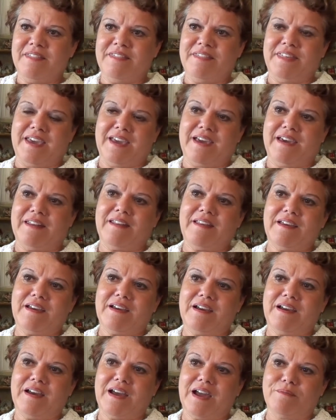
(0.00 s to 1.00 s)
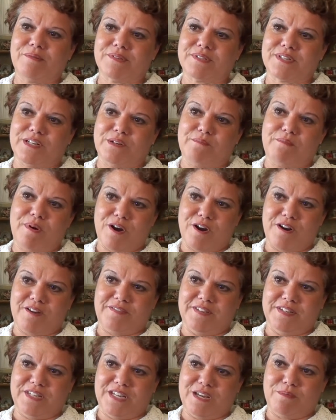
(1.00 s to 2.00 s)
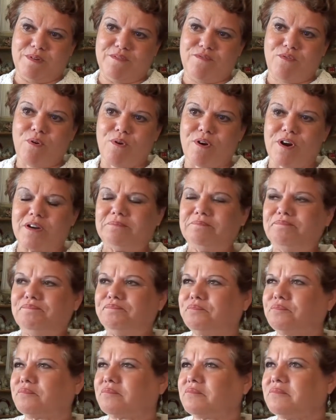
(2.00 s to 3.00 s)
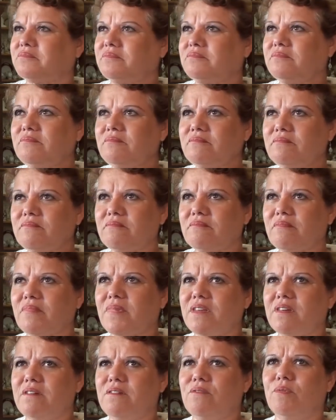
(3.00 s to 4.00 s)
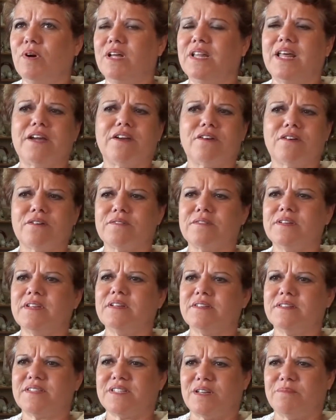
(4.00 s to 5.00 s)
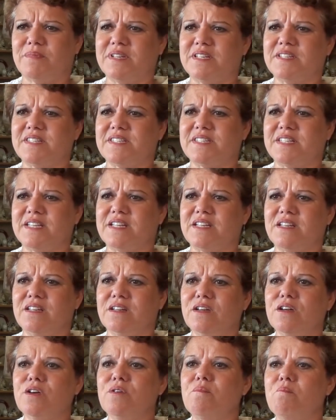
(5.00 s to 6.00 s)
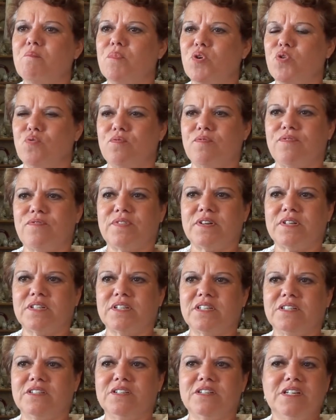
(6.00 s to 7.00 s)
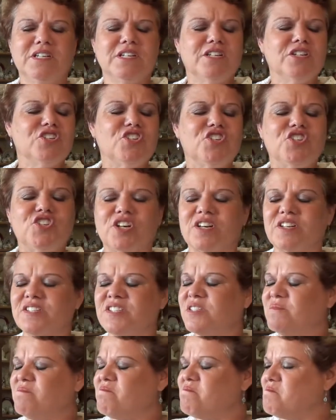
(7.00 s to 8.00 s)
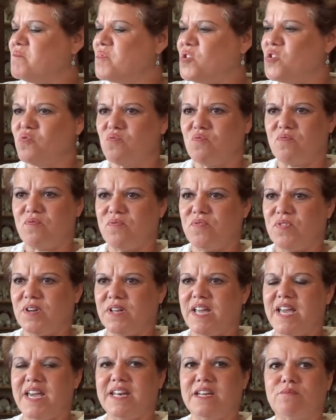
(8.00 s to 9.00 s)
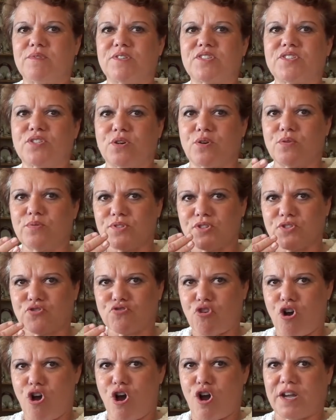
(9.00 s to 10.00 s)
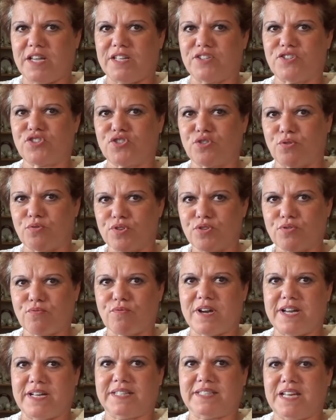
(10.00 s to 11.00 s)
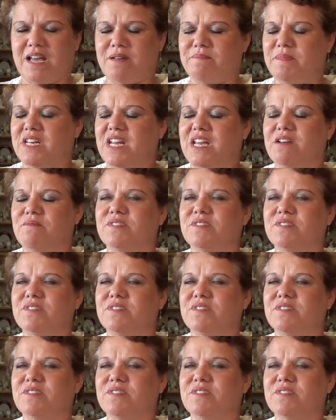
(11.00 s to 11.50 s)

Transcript: that I was going to park the day before. Well, I heard something say, move. Just move. And it was so strong and so direct. I mean,